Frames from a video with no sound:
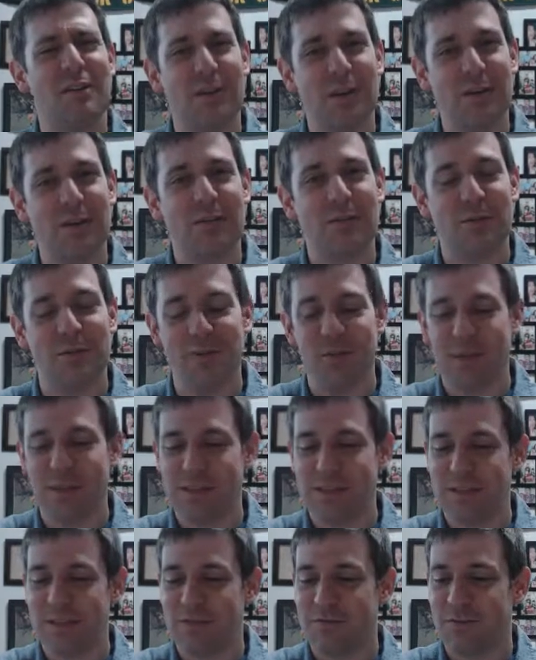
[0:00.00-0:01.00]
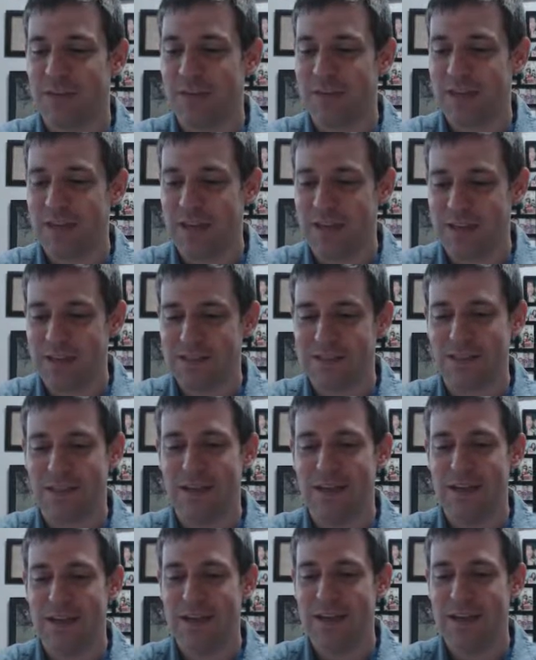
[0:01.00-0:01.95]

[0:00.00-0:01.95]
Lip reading: think through these different things and